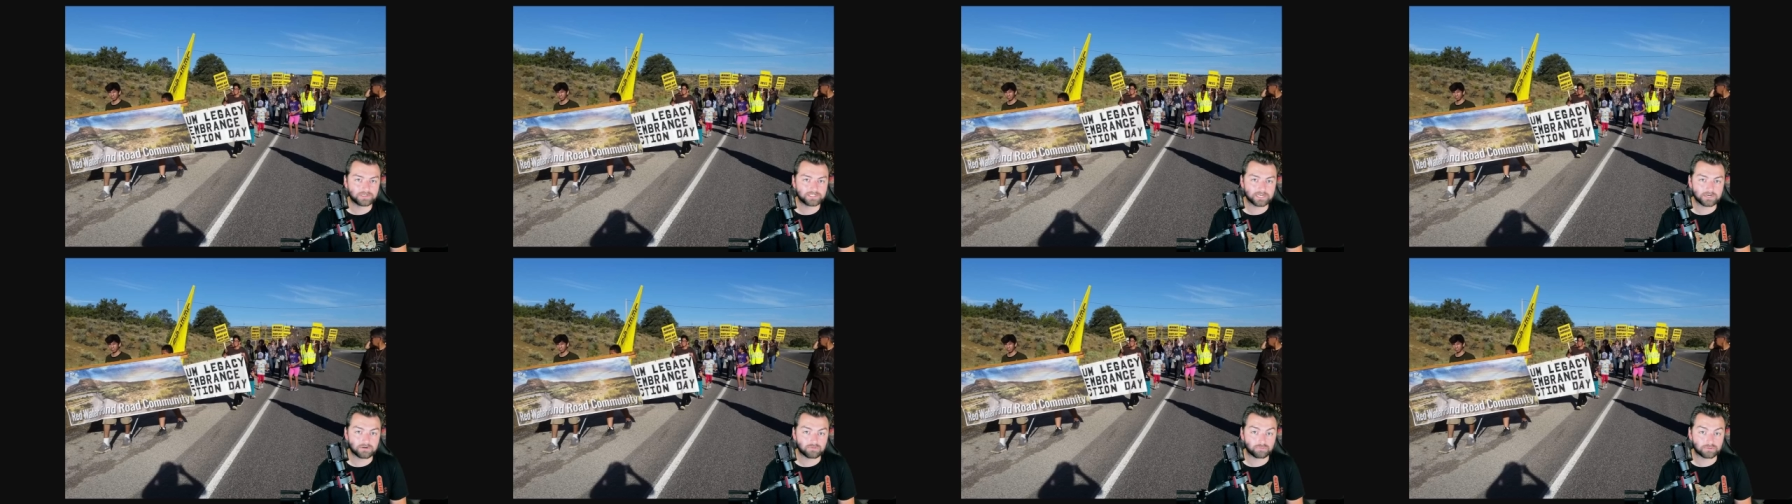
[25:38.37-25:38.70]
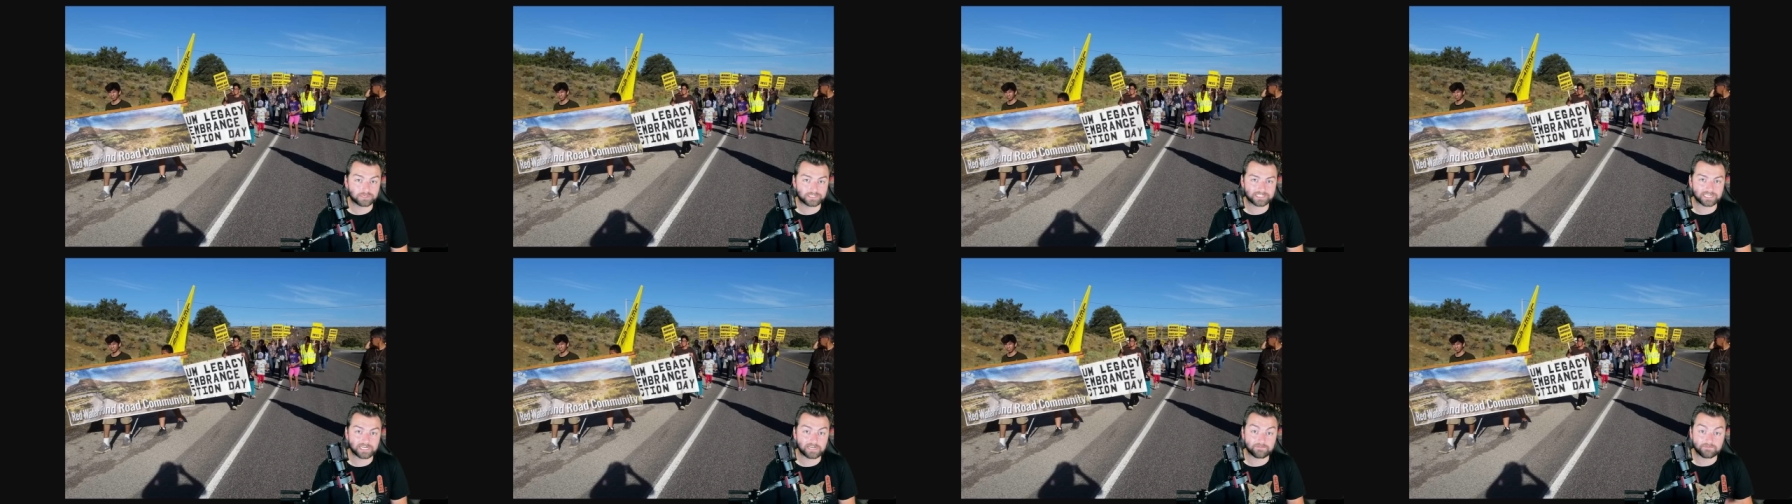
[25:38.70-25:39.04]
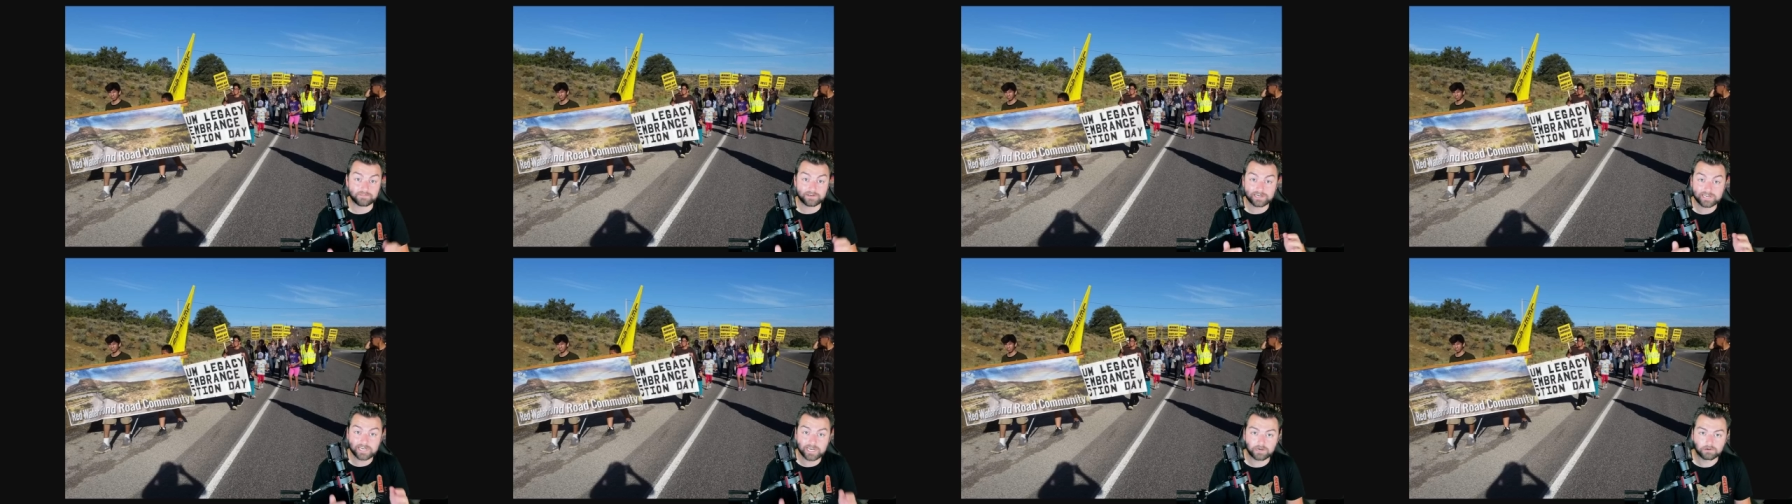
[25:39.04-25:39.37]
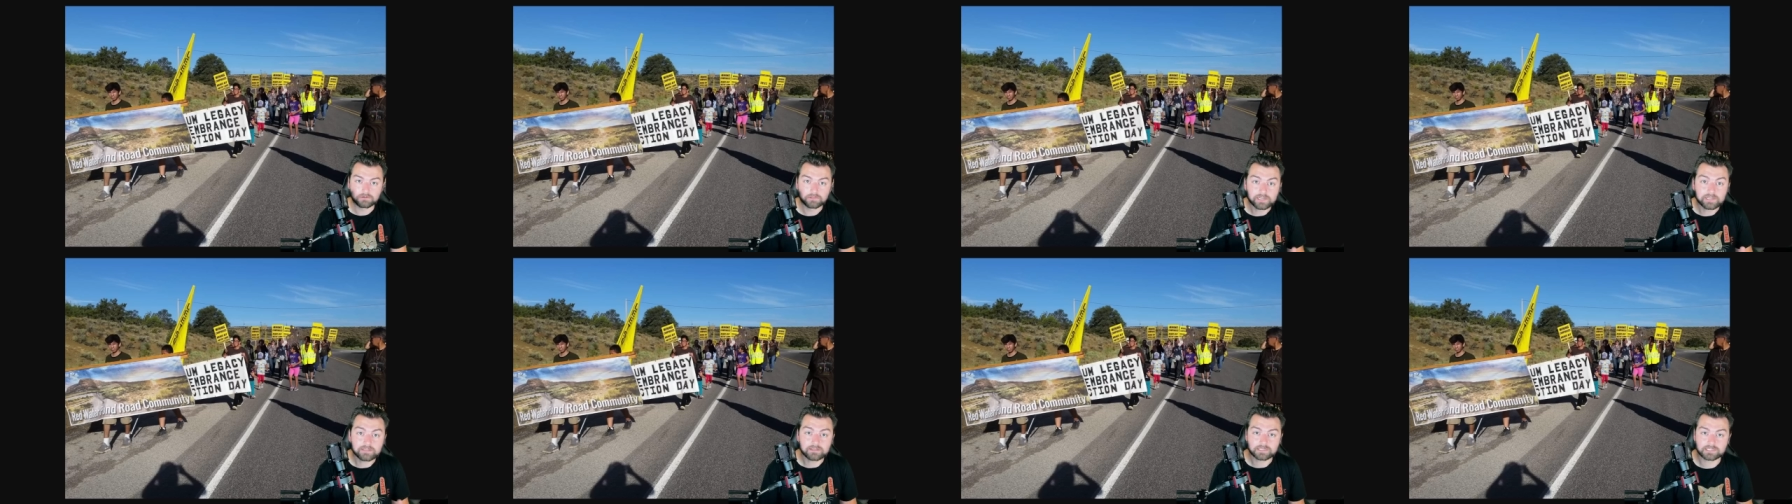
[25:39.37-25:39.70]
didn't receive
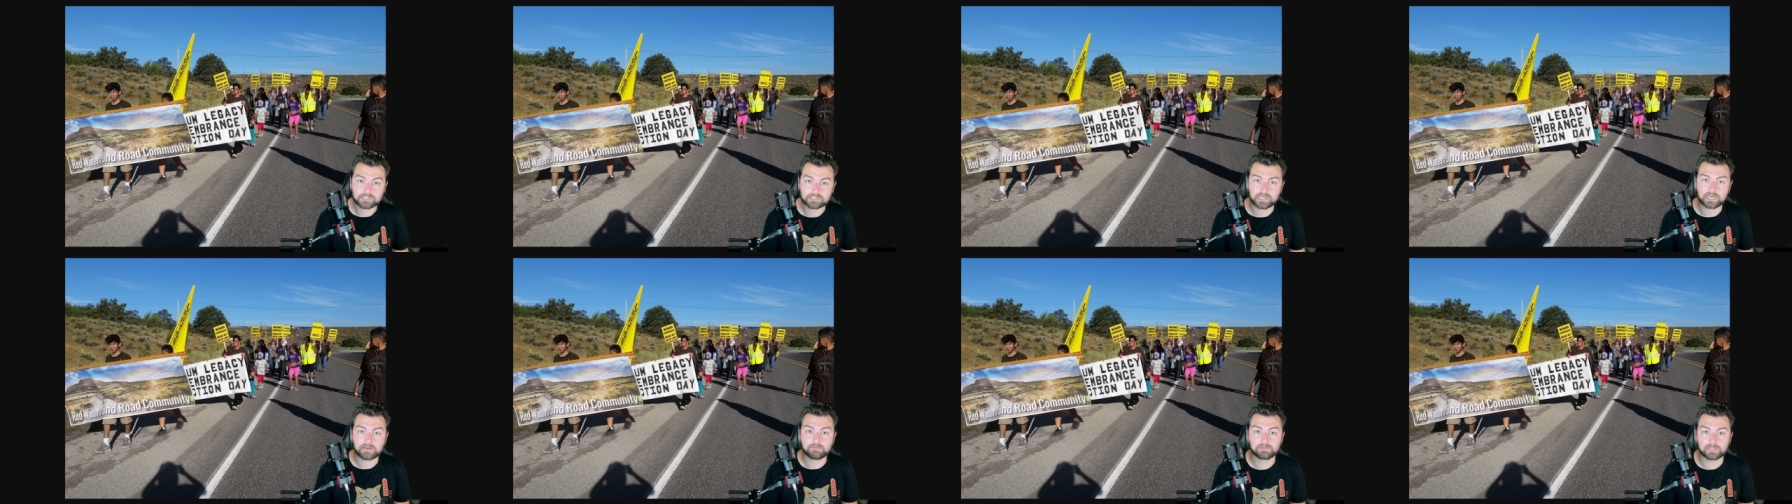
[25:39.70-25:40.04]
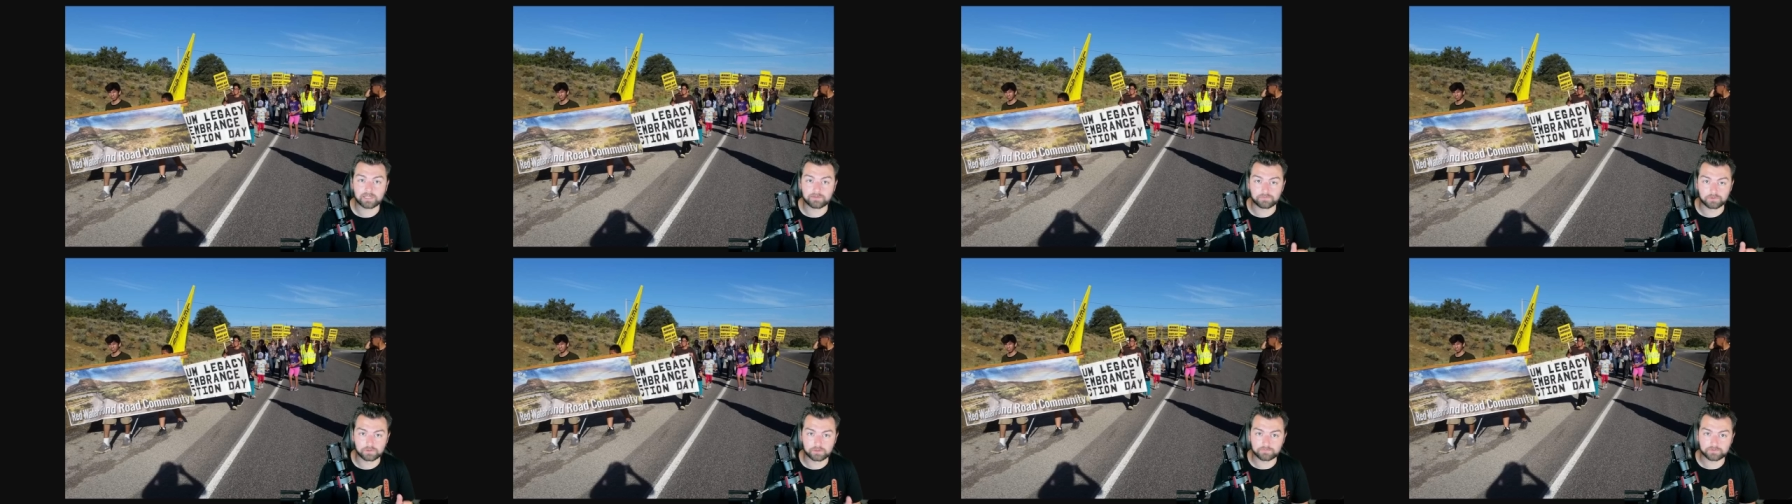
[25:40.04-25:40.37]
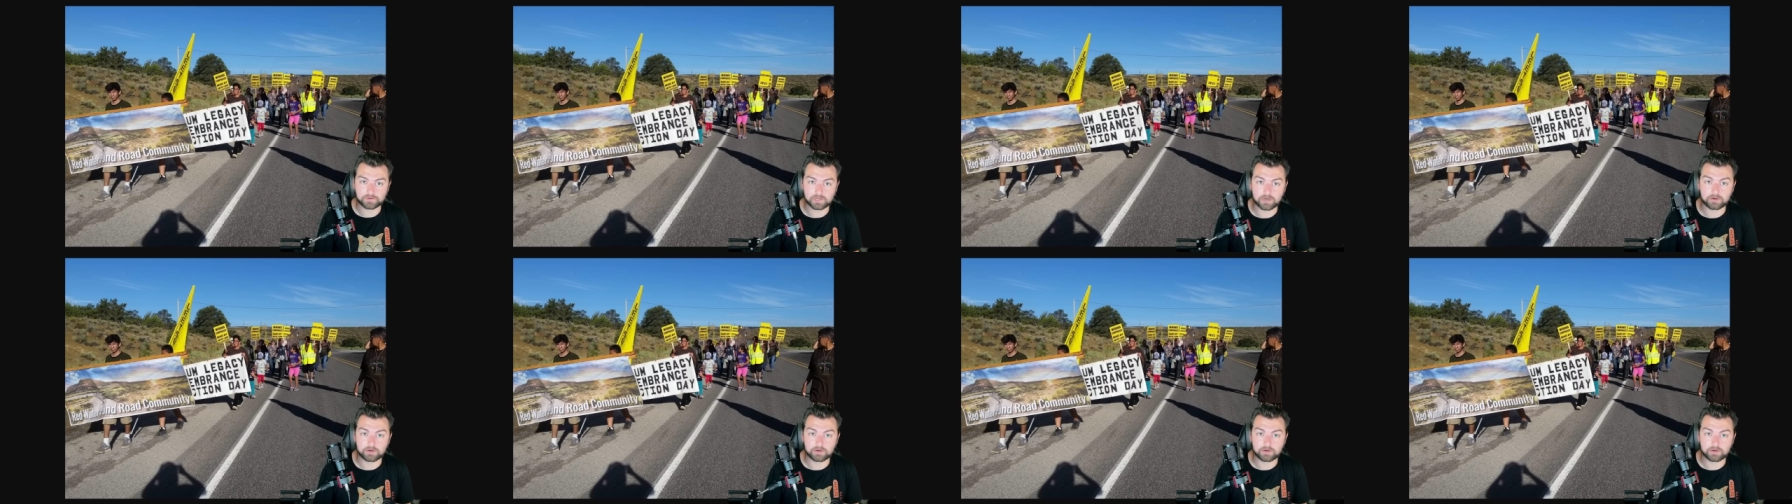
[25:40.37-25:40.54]
nearly the same level of